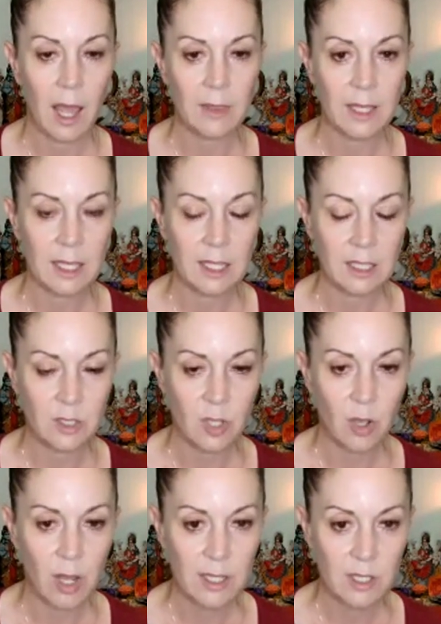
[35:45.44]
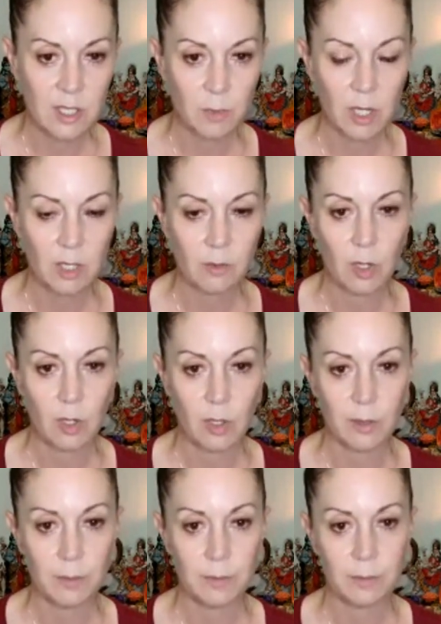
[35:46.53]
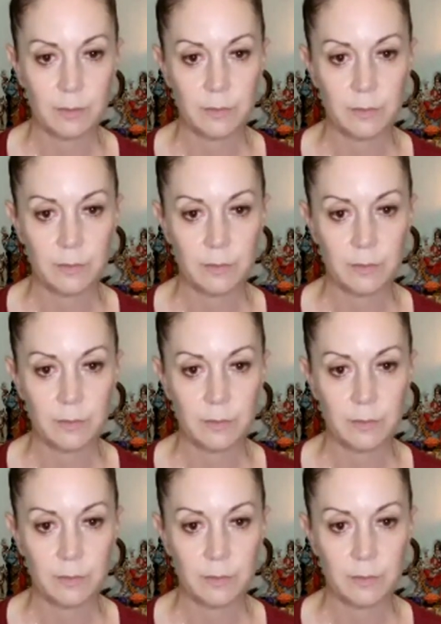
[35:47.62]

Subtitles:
and the entire spinal column,